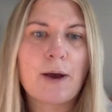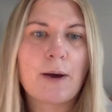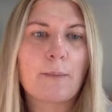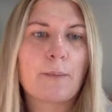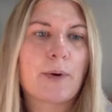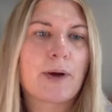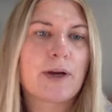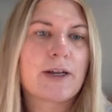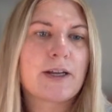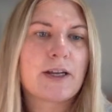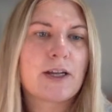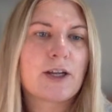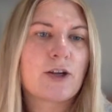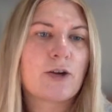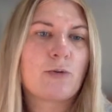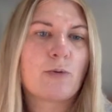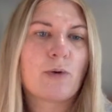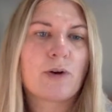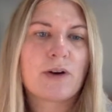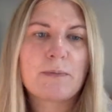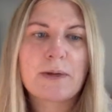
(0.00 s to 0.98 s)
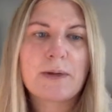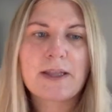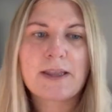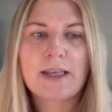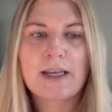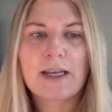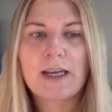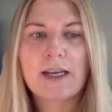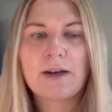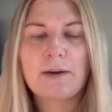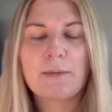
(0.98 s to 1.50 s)
But you want to be
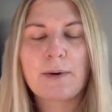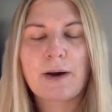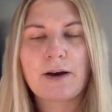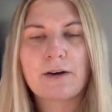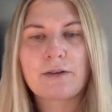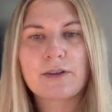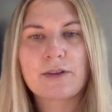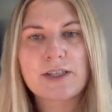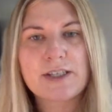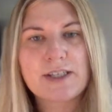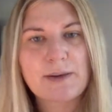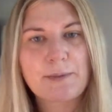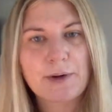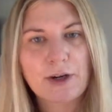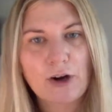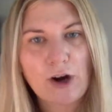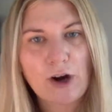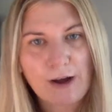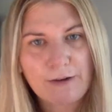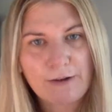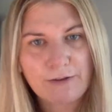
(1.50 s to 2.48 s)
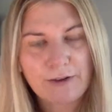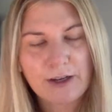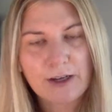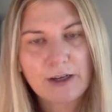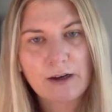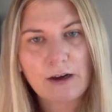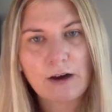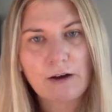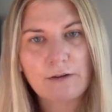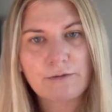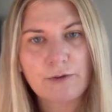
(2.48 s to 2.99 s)
thinking about the demographic
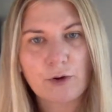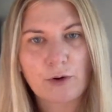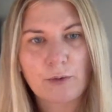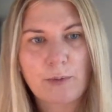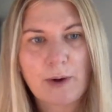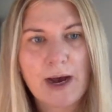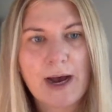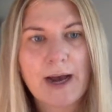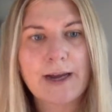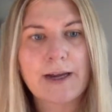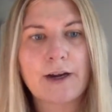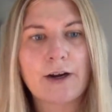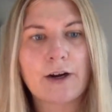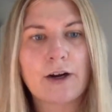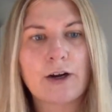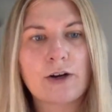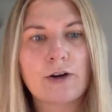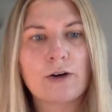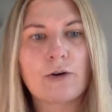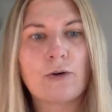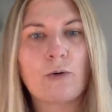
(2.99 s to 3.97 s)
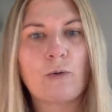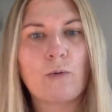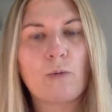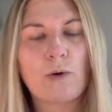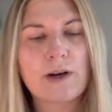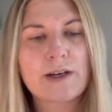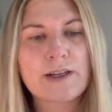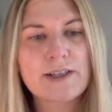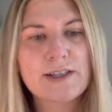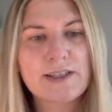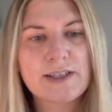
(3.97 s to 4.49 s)
of your buyer.
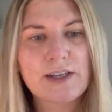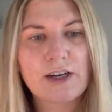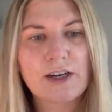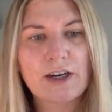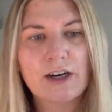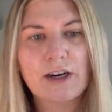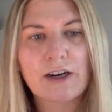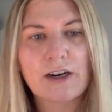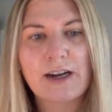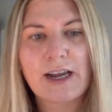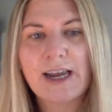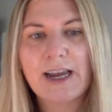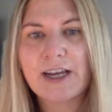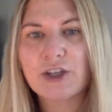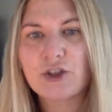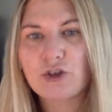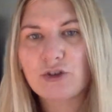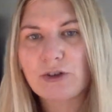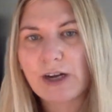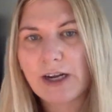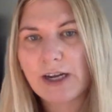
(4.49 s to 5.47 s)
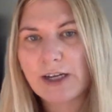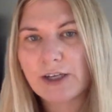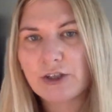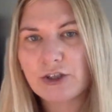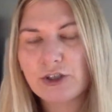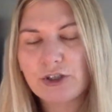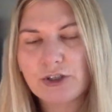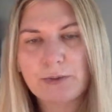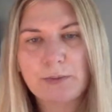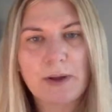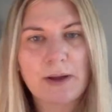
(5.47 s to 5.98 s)
What is their age
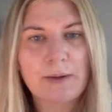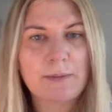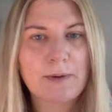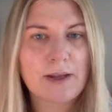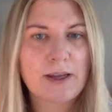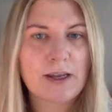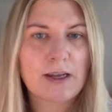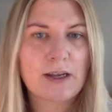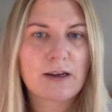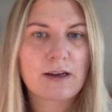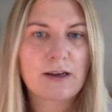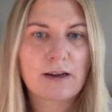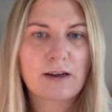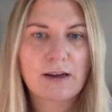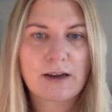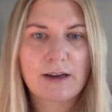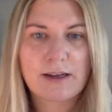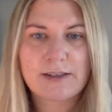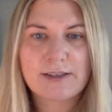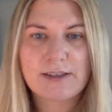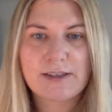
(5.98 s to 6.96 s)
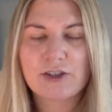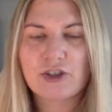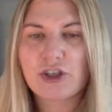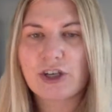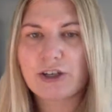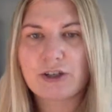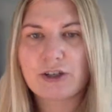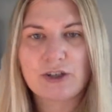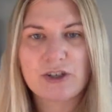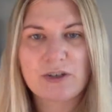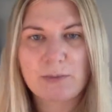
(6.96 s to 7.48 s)
range? Maybe it's a
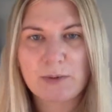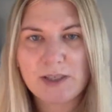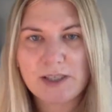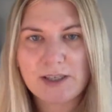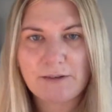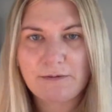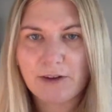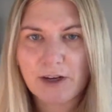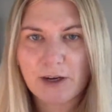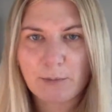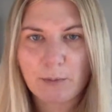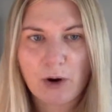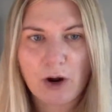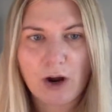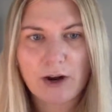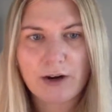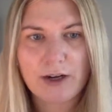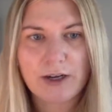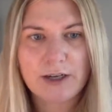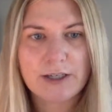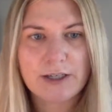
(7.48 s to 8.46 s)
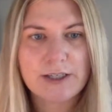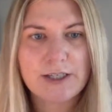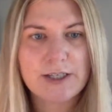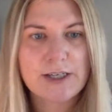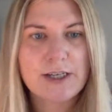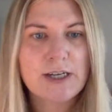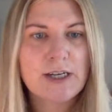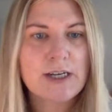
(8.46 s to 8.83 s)
gender specific product.